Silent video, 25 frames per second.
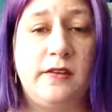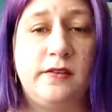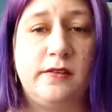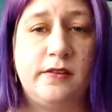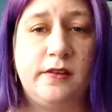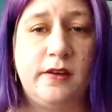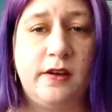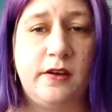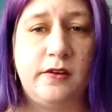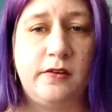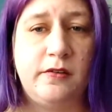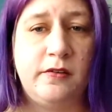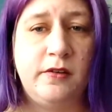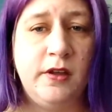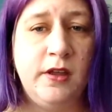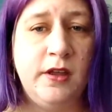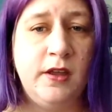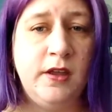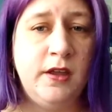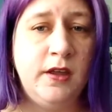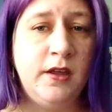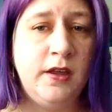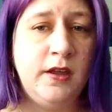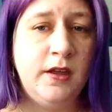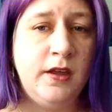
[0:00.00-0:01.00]
So
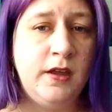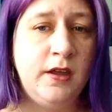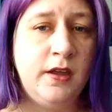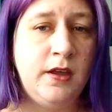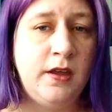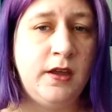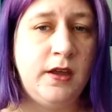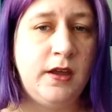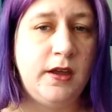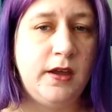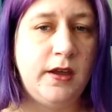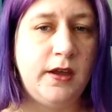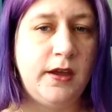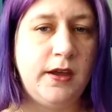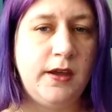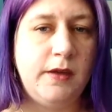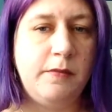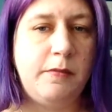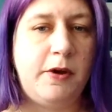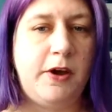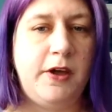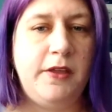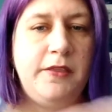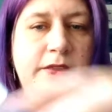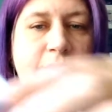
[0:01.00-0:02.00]
I
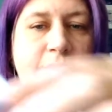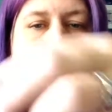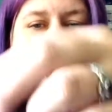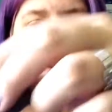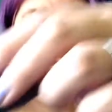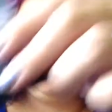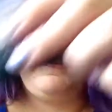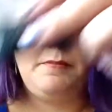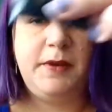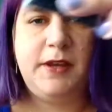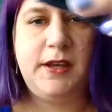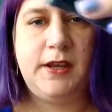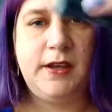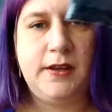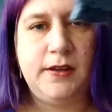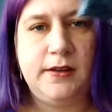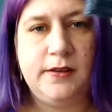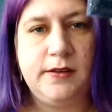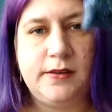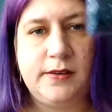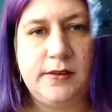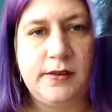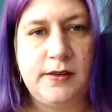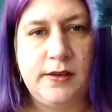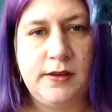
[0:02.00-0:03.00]
bought these
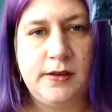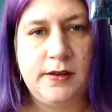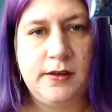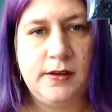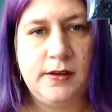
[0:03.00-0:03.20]
beads